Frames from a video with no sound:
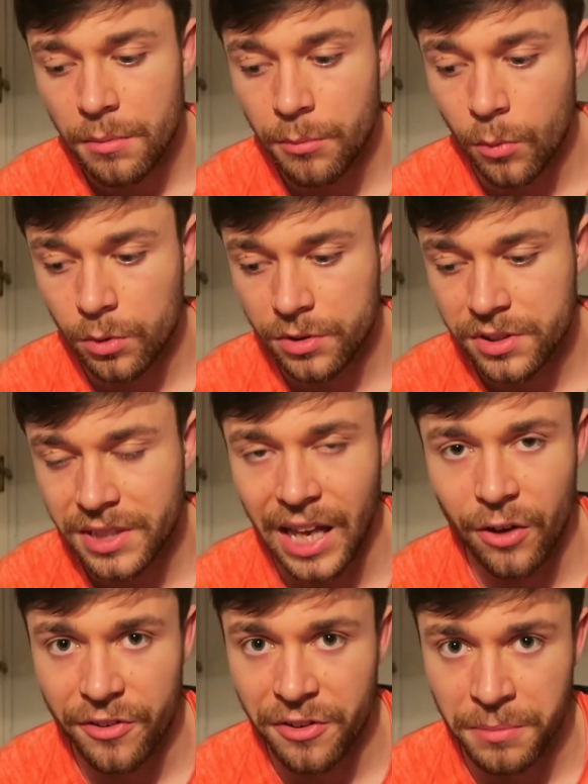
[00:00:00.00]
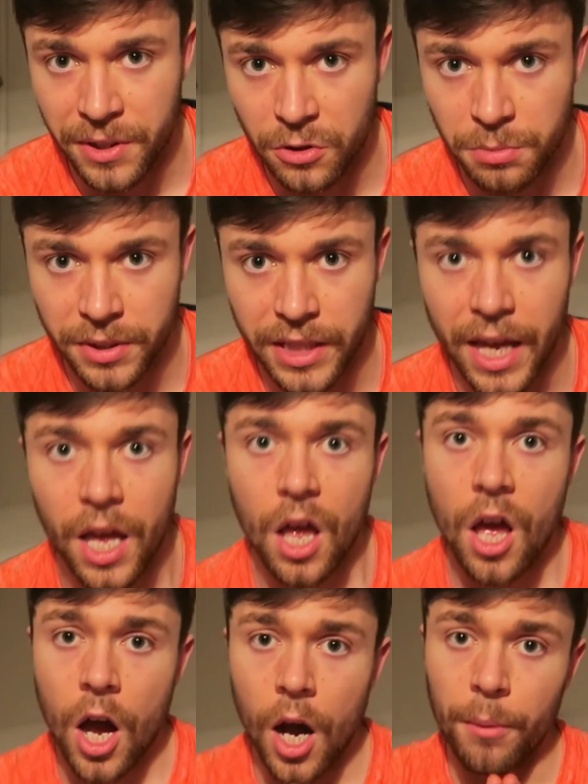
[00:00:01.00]
more calorific meals. But yeah,
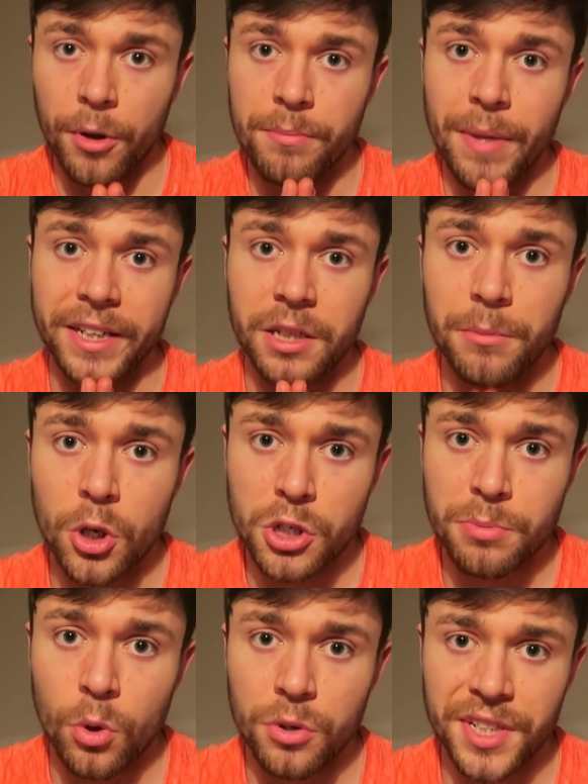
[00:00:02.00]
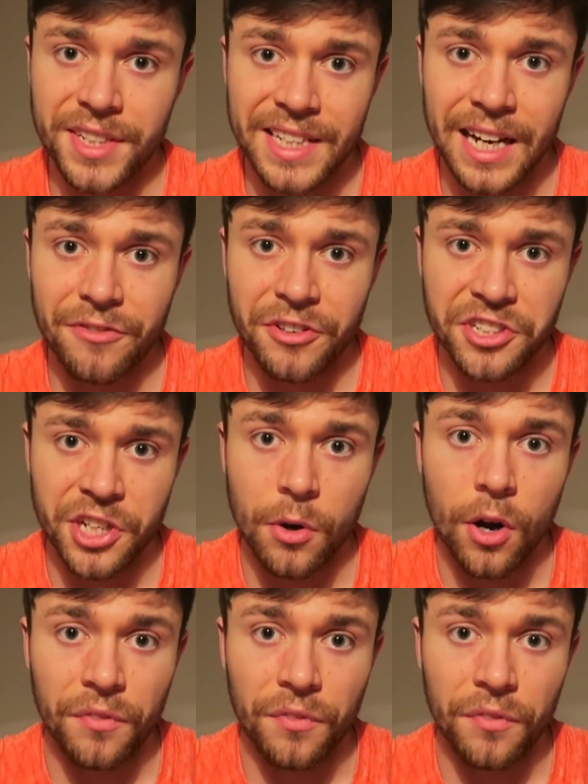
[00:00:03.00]
I'm going to make a much more detailed video